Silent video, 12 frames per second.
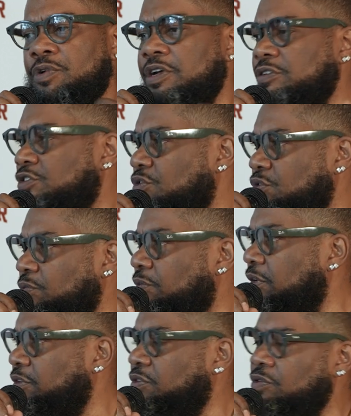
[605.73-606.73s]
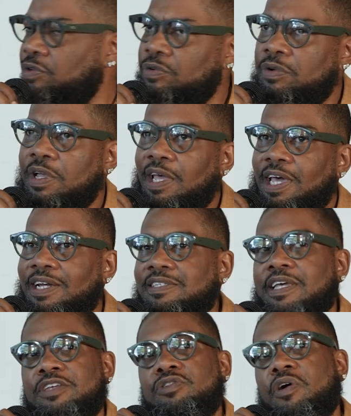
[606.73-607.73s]
what else do you want to do? I was
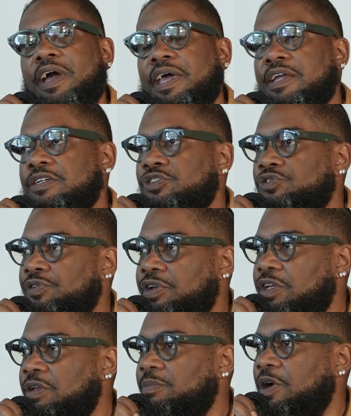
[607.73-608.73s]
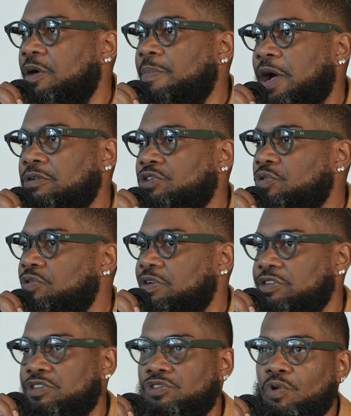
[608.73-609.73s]
like, you know, I had a dream about doing
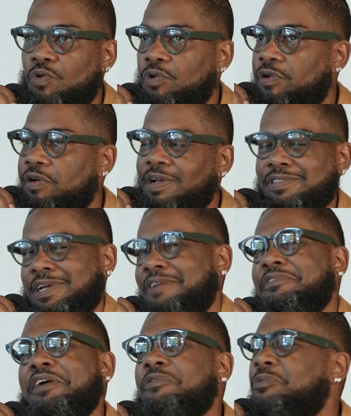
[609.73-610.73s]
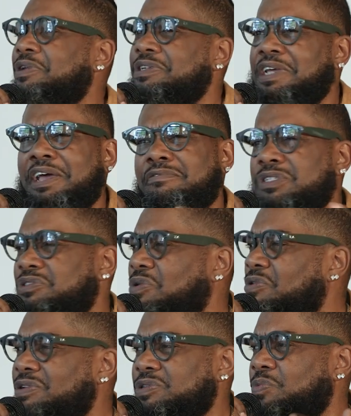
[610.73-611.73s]
a store. I was like, I've never wanted to have a
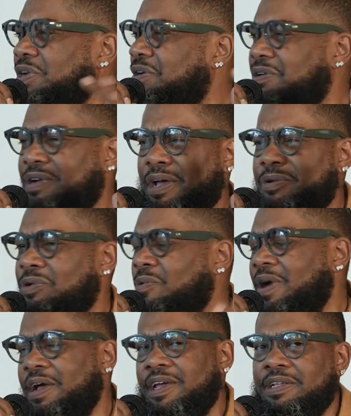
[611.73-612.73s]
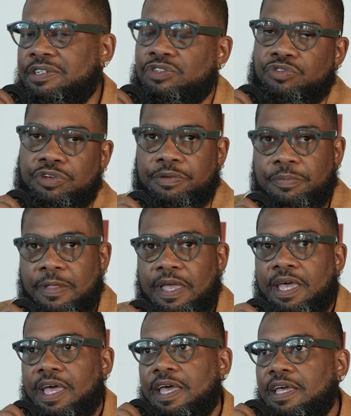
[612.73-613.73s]
store. It's weird. I don't know why I had this dream.
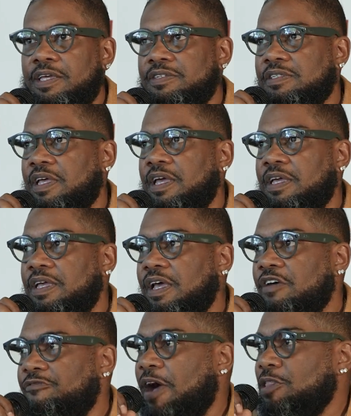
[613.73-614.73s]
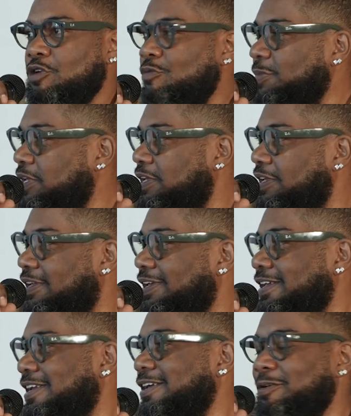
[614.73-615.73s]
And he's like, follow me.
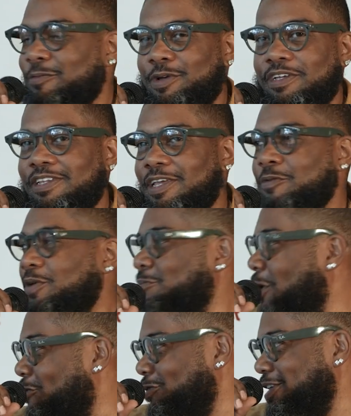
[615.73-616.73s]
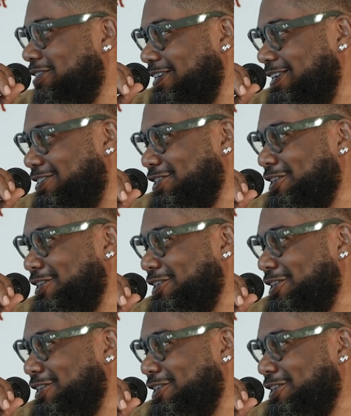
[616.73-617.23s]
And then we, then we both looked at each